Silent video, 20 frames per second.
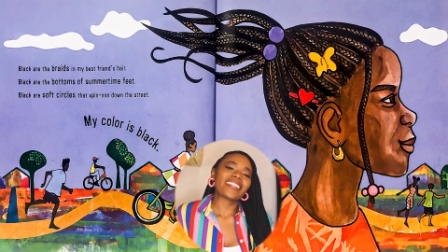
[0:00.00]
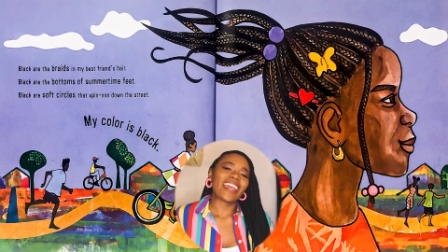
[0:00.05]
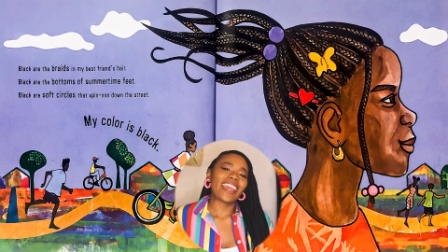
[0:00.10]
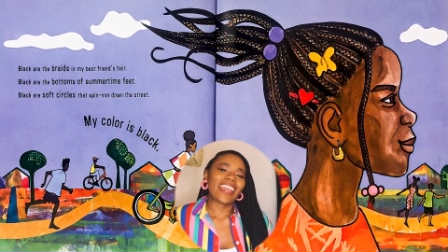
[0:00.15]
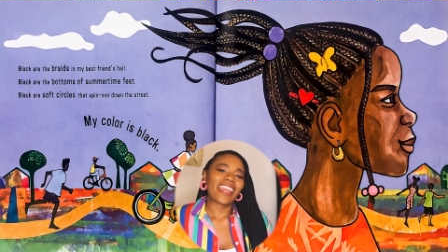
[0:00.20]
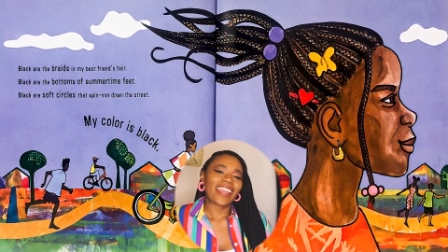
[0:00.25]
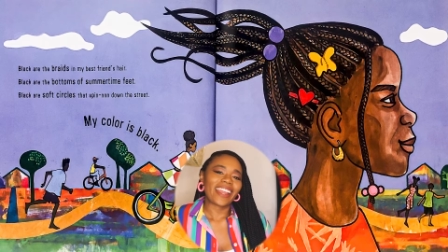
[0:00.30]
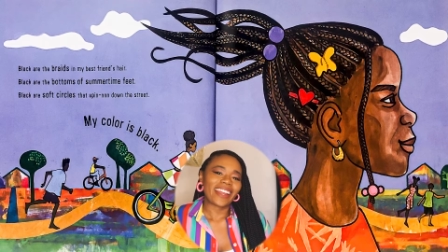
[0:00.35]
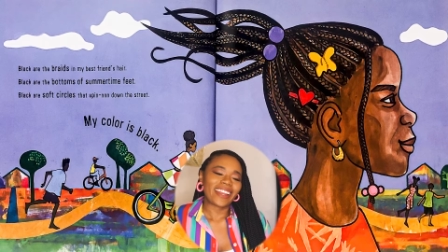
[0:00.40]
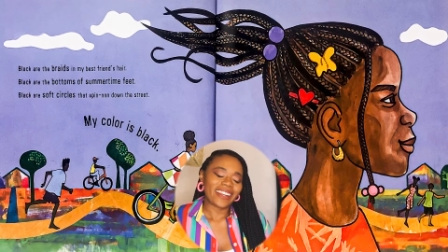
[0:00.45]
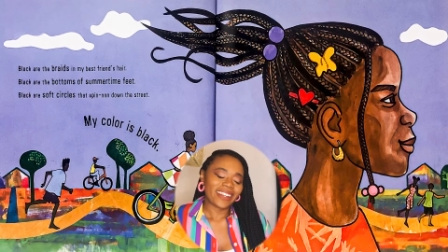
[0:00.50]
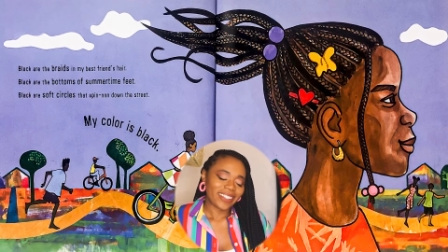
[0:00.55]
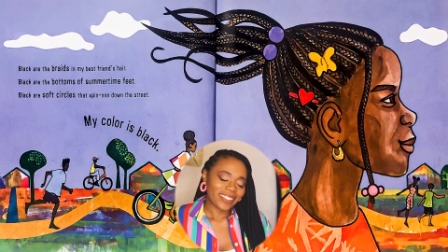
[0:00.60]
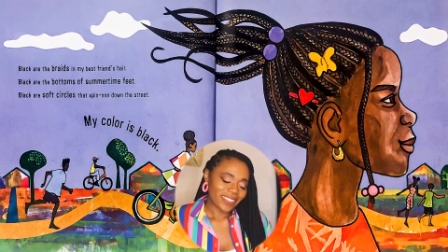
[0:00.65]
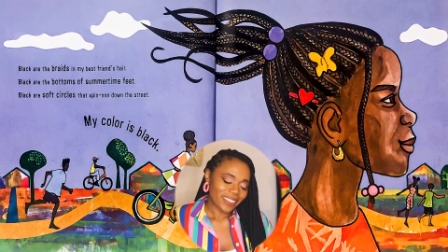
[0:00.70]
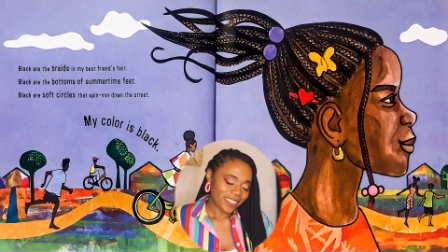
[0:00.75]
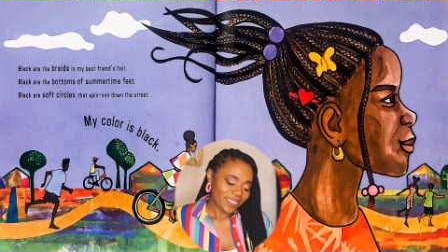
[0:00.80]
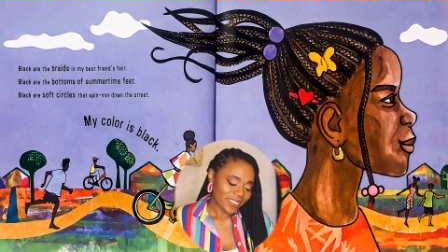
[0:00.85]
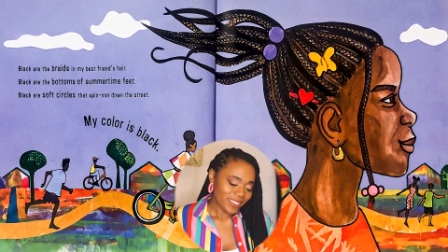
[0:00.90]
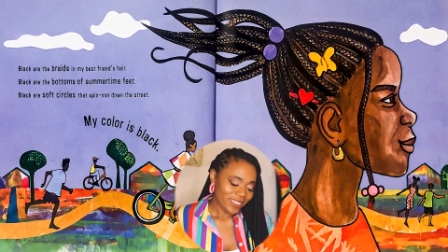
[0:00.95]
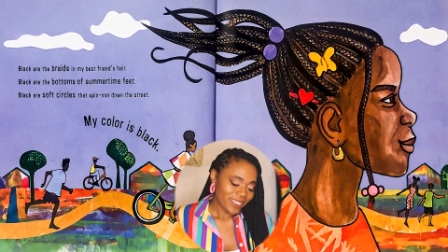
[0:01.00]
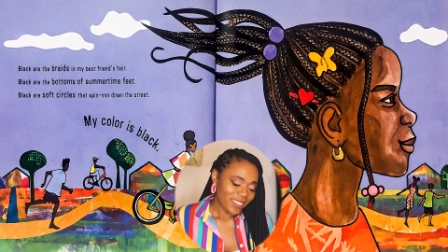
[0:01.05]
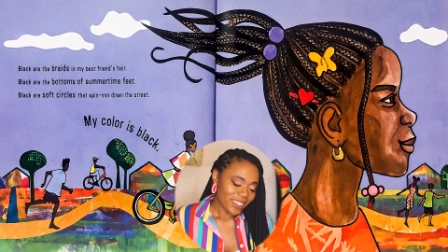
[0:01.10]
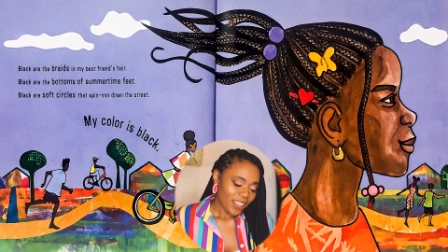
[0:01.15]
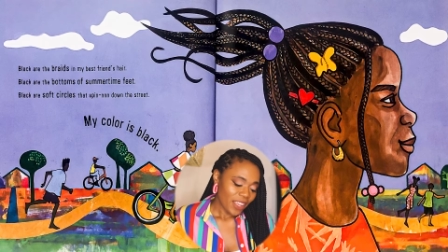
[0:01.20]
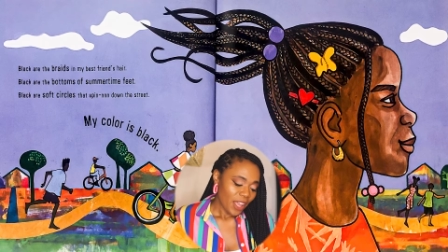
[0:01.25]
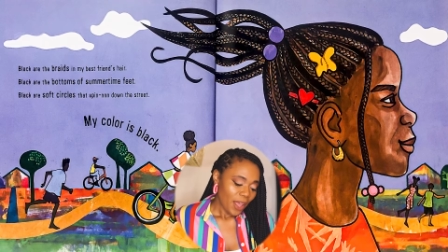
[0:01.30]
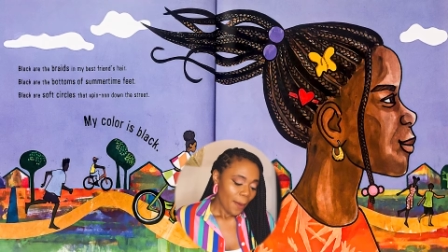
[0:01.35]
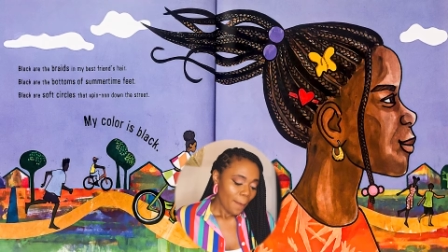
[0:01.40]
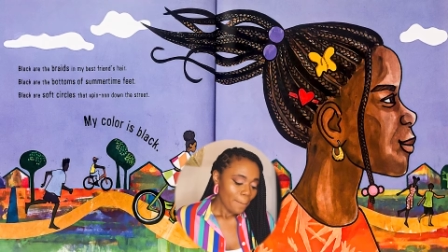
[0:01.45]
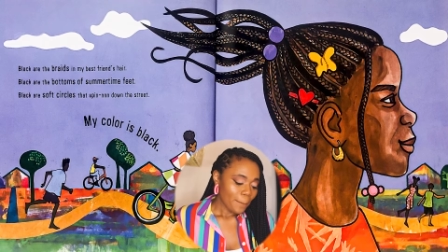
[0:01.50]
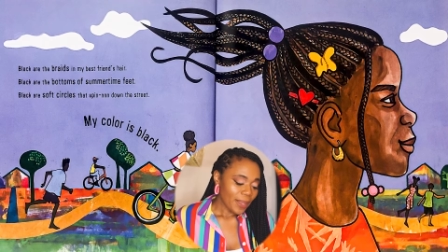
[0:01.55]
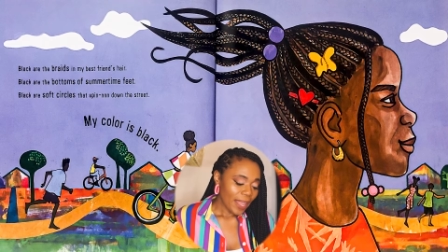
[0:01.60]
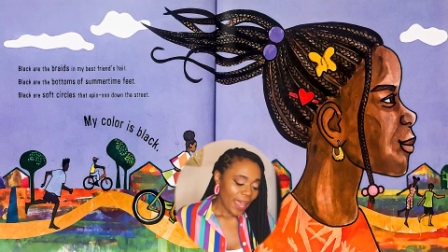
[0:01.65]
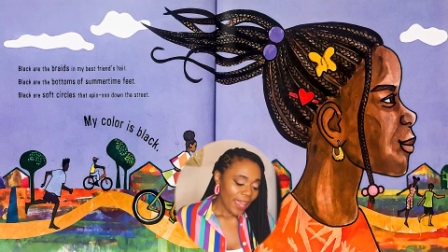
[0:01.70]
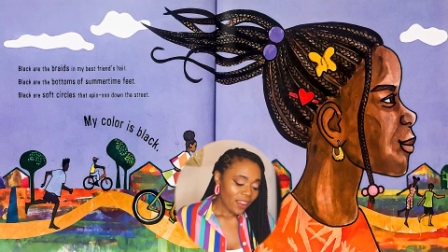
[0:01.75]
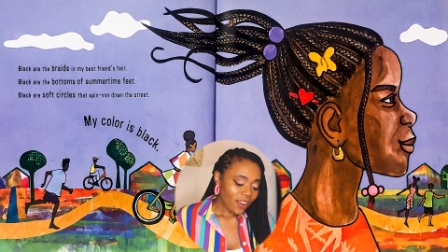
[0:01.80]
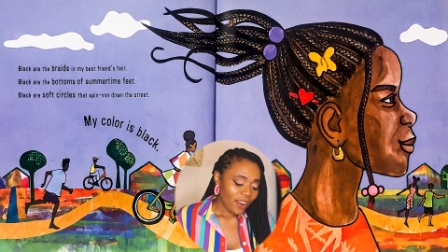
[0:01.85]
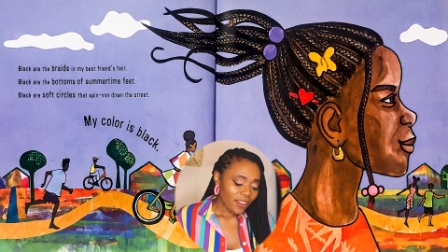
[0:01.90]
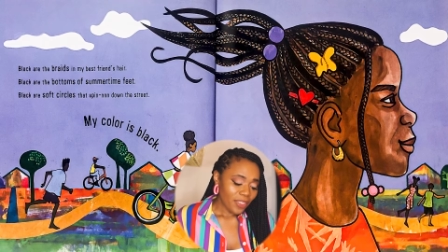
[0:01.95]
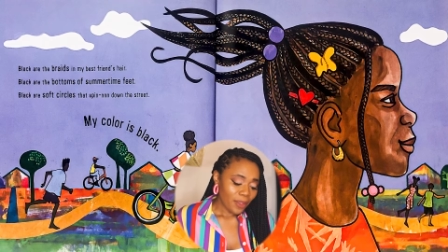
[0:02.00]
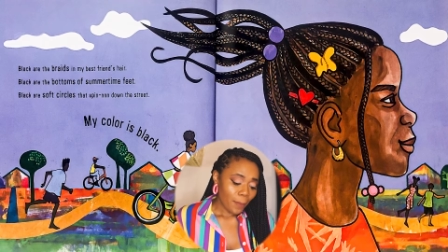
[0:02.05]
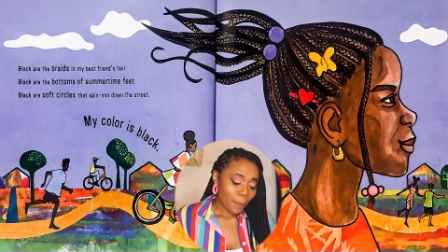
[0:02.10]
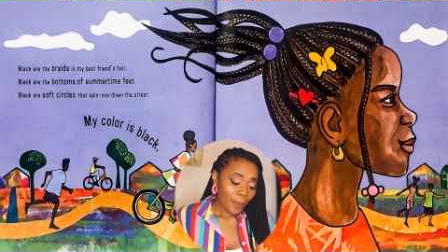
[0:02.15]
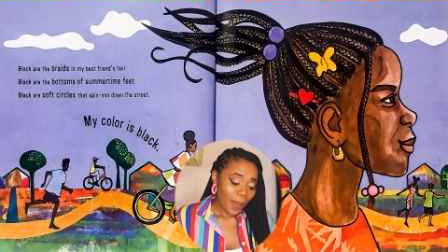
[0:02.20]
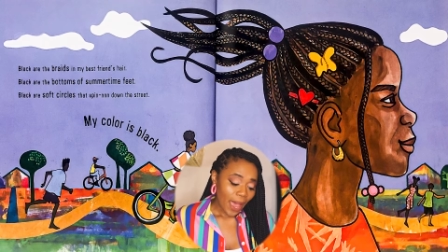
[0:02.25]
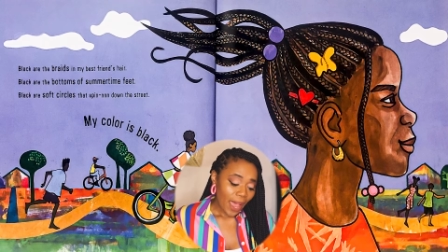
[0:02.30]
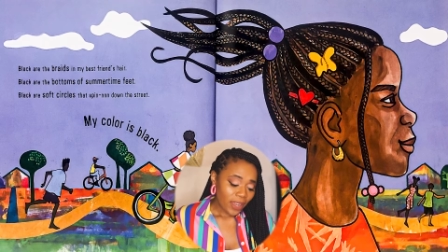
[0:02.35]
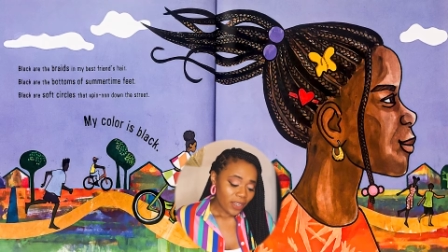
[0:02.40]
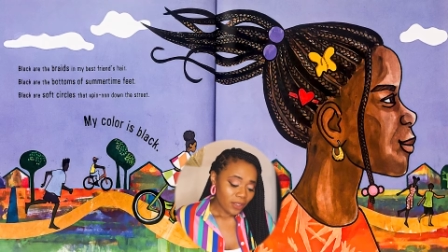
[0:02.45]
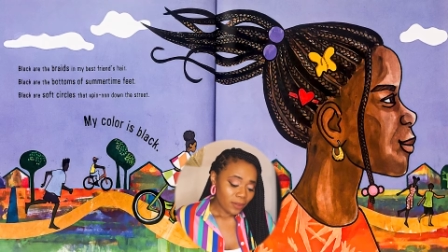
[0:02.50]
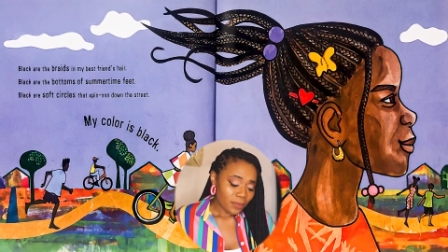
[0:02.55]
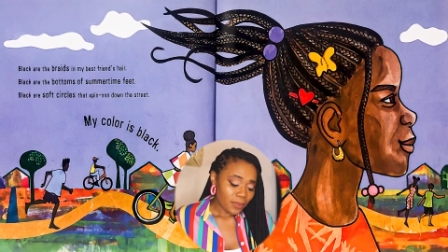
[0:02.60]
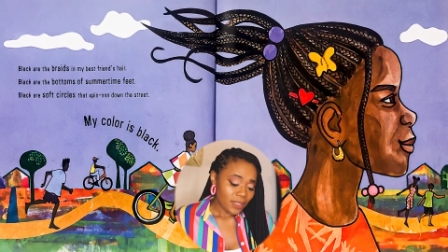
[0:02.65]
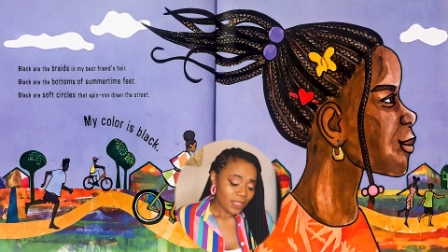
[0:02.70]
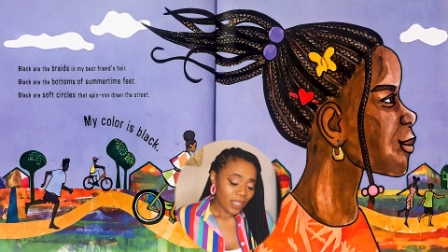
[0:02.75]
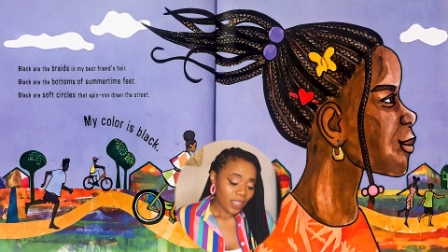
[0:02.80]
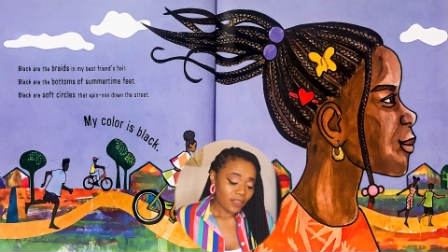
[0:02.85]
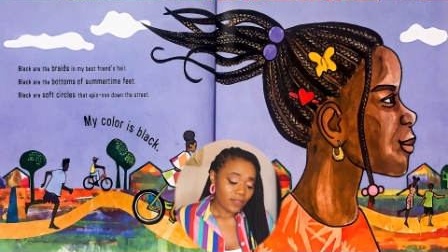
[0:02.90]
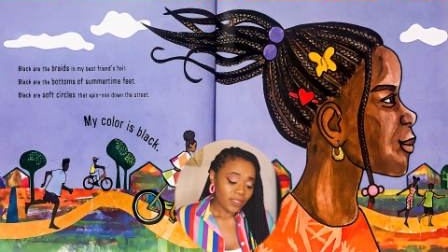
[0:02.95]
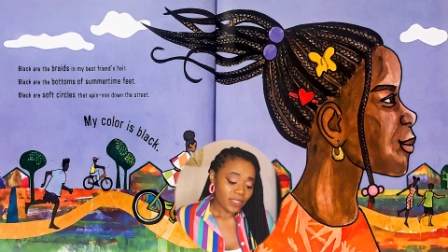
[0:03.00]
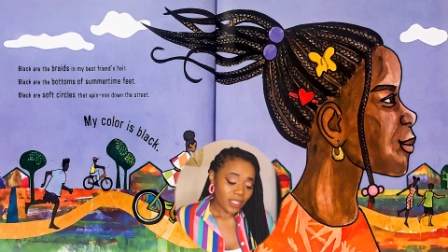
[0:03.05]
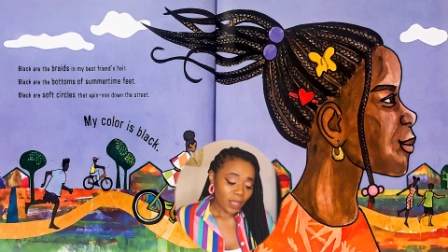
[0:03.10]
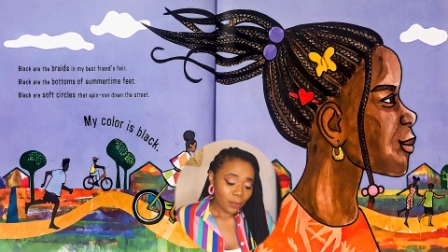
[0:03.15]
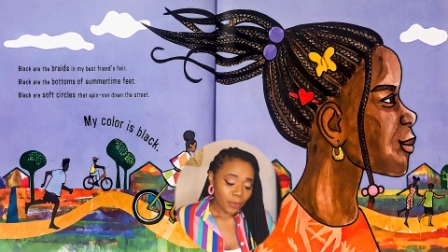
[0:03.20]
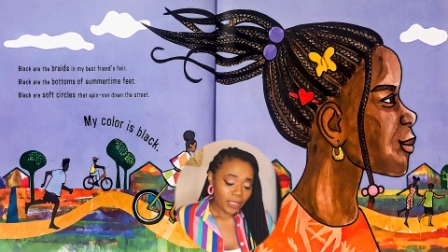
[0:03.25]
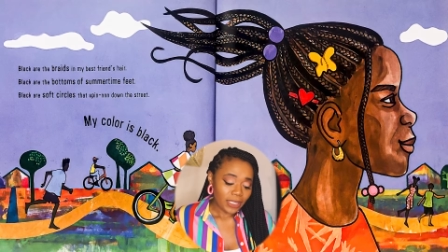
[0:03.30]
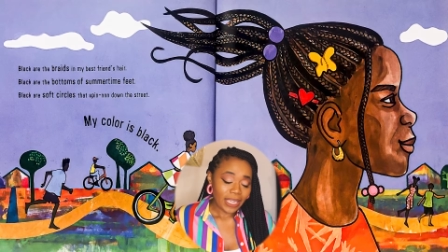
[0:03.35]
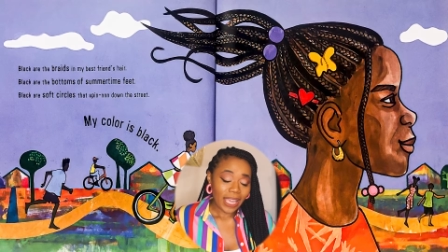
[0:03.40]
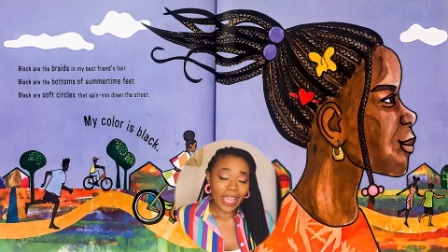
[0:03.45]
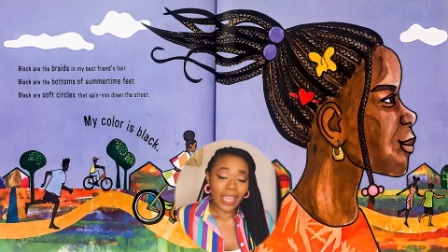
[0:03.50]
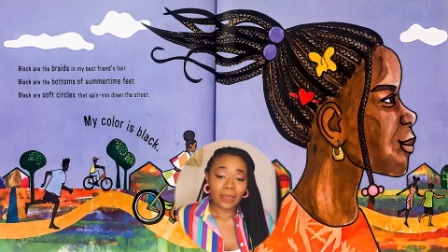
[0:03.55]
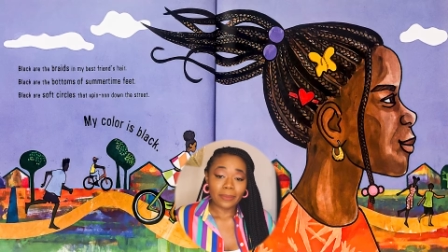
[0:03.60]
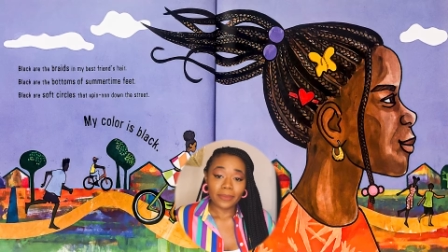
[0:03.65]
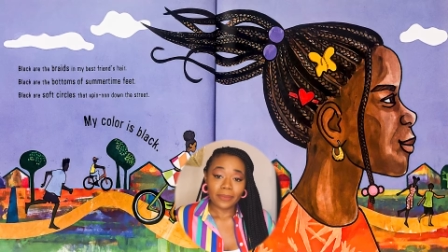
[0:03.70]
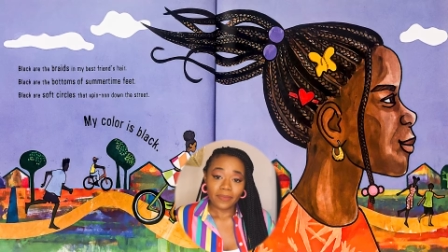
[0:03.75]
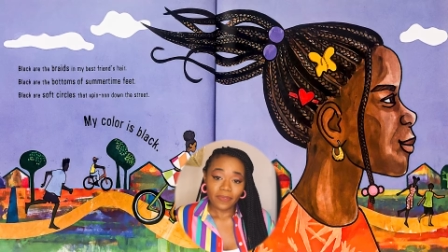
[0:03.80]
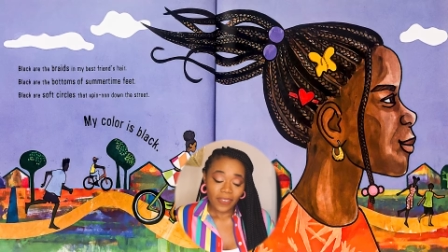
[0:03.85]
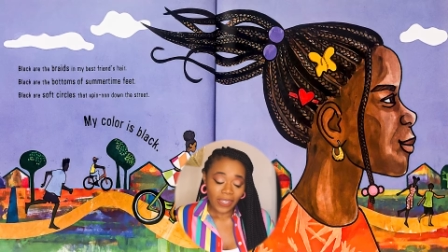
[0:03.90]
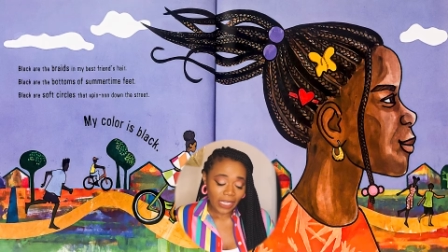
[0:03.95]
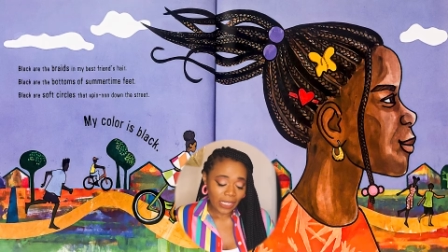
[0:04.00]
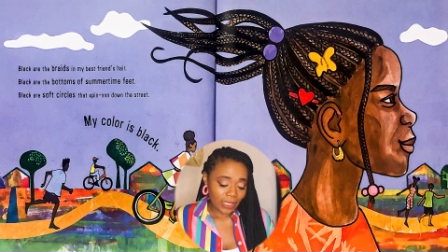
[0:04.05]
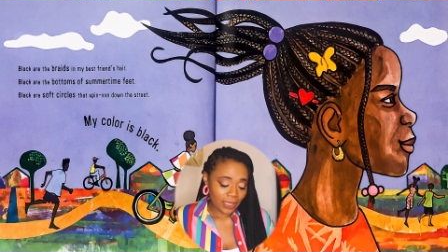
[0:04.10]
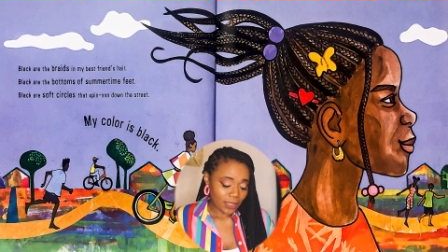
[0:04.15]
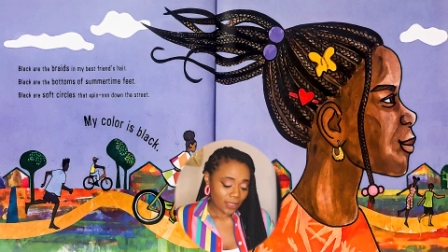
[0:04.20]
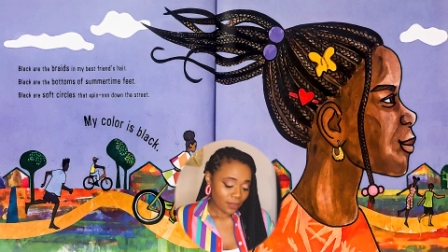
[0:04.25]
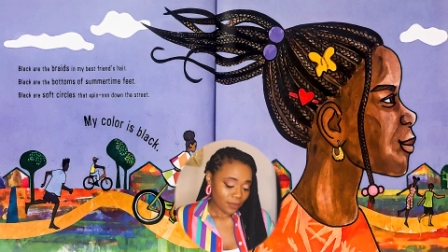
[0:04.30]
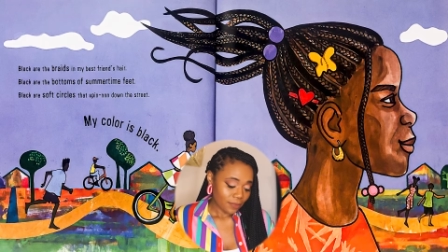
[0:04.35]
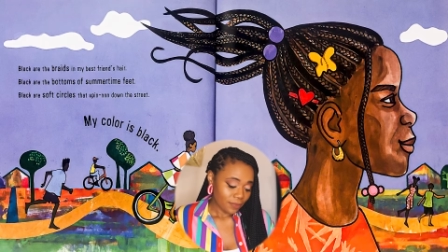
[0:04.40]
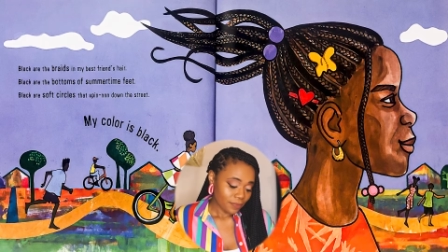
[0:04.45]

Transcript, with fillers: hair. Black are the bottoms of summertime feet.